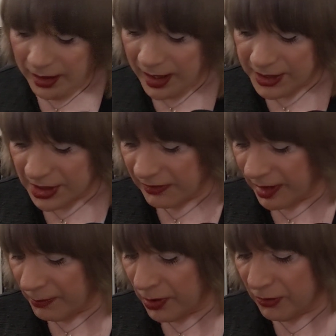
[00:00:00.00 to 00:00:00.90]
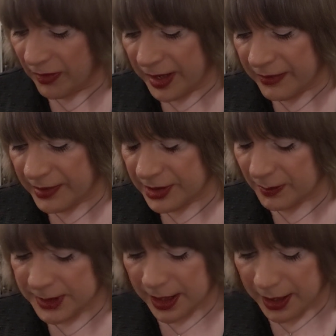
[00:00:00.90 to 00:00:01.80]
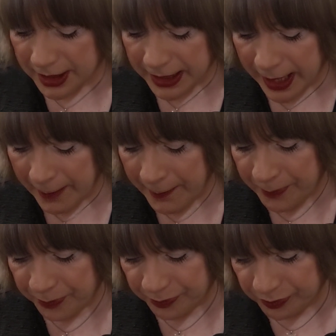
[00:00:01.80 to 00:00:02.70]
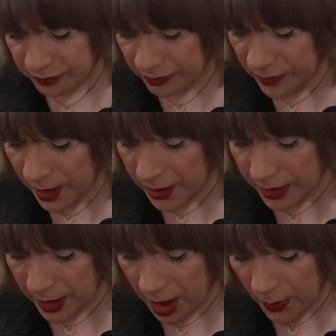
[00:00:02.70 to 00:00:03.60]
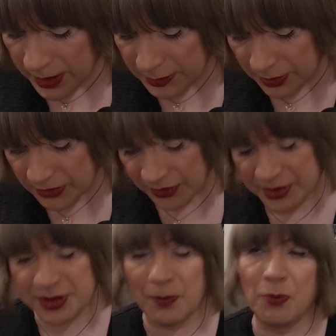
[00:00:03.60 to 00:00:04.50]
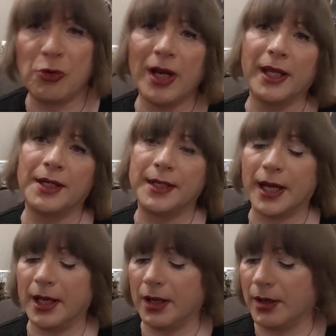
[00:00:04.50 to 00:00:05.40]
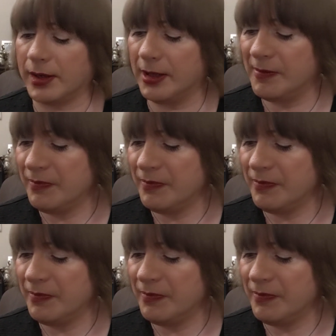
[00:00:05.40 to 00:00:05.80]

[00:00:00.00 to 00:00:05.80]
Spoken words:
I should have put faith in Tom Taylor. They can. The artwork is beautiful. There's some brilliant dialogue